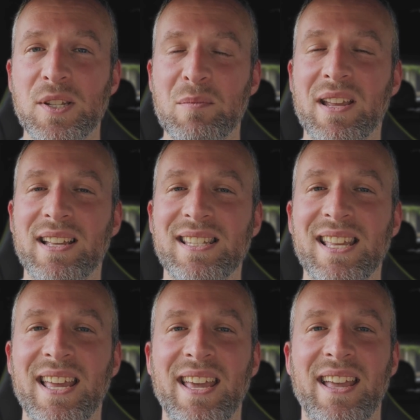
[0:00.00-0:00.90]
is
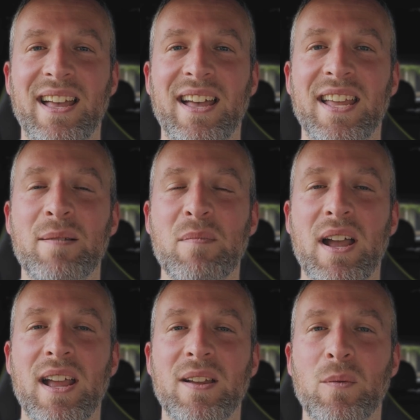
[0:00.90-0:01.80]
because in
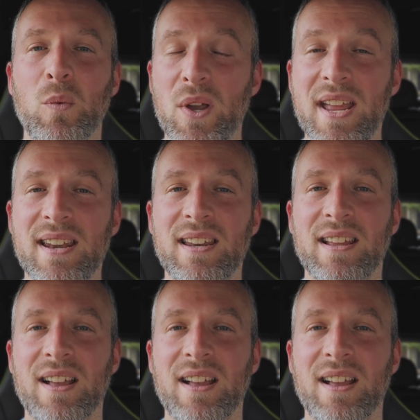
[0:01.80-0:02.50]
my Wind,